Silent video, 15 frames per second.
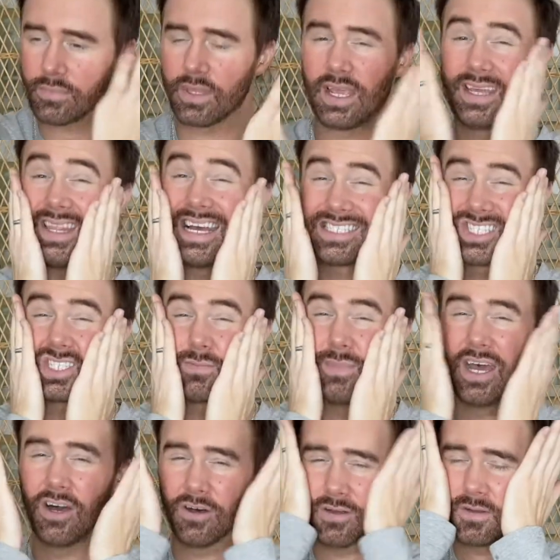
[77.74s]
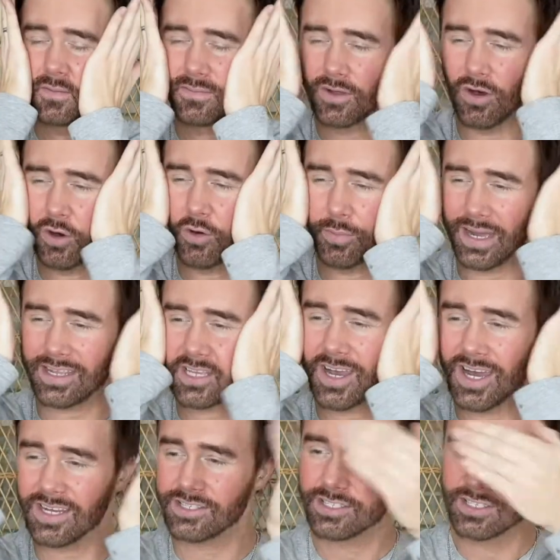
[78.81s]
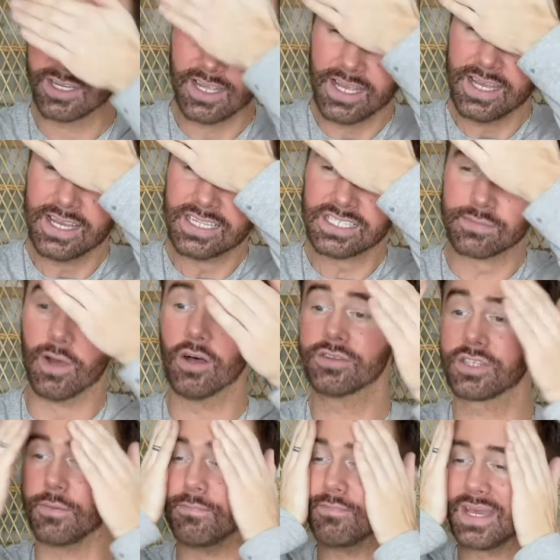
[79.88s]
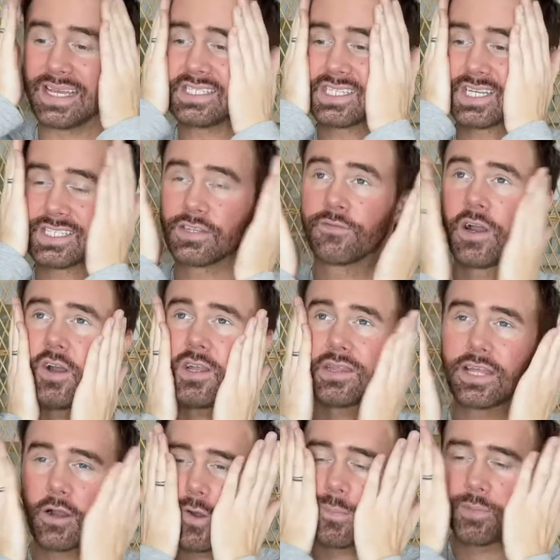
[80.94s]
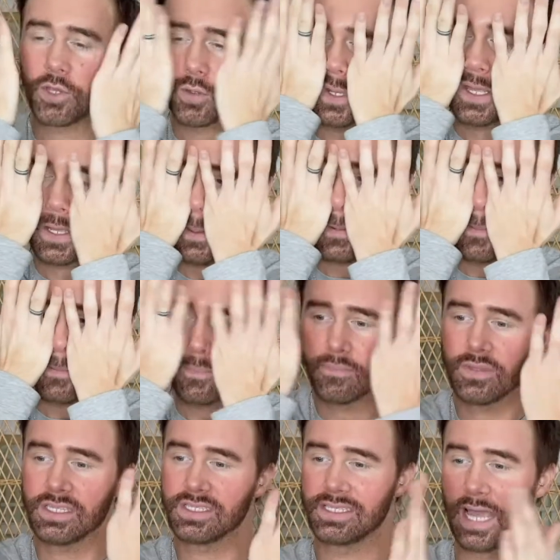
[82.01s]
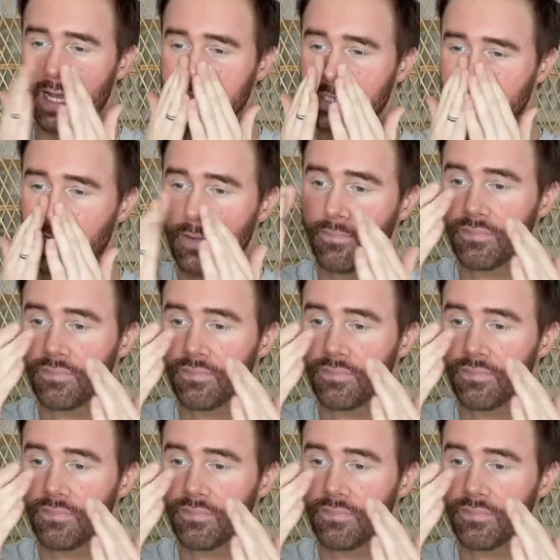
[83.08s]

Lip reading: And that smell, oh my gosh. Smells amazing. It's a very therapeutic scent.